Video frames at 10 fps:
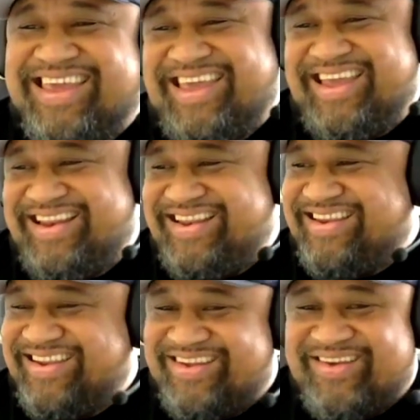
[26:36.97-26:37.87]
And
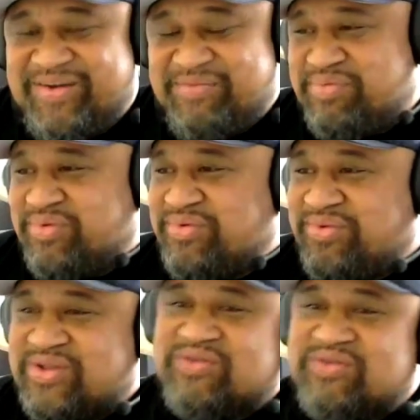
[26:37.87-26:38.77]
I blew
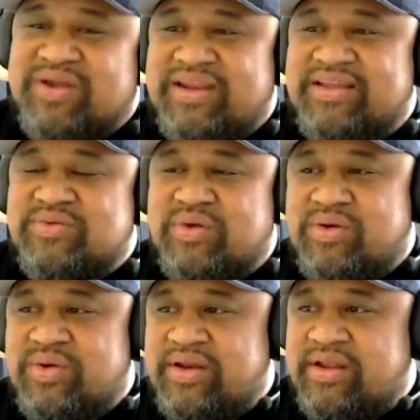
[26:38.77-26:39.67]
lots of money as
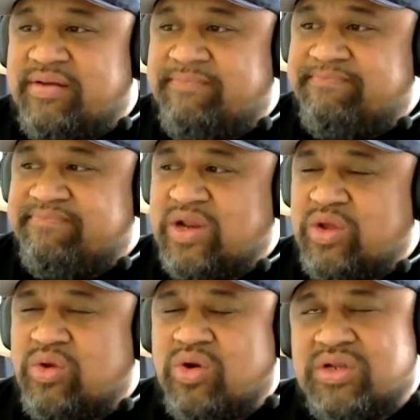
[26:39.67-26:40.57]
well, and
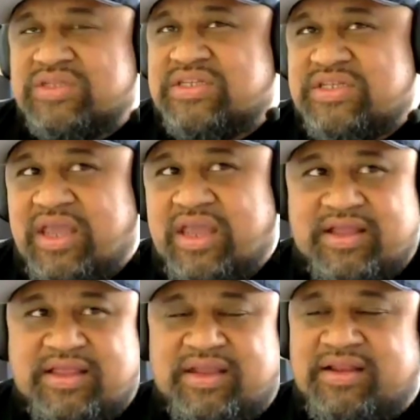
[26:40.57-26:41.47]
got into debt,
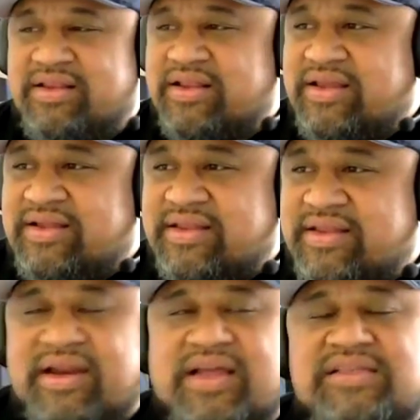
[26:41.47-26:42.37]
and then
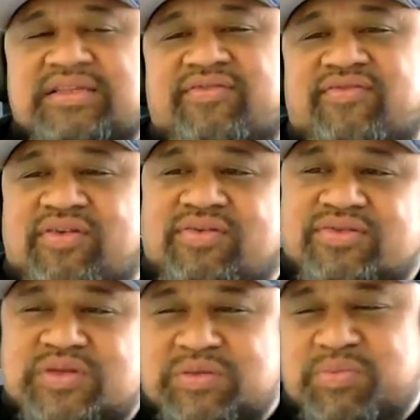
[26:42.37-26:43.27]
didn't answer the phone
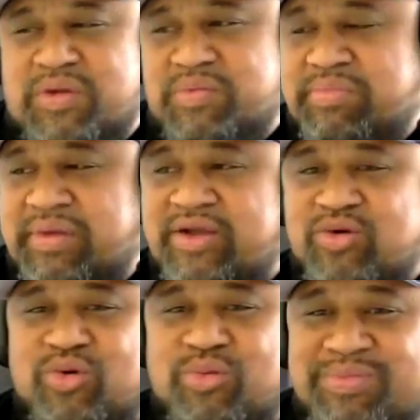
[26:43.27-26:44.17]
because it might be
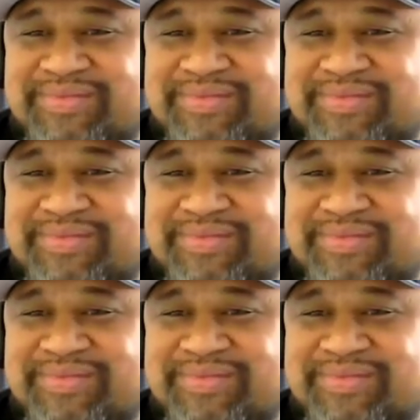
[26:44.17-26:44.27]
Baycorp,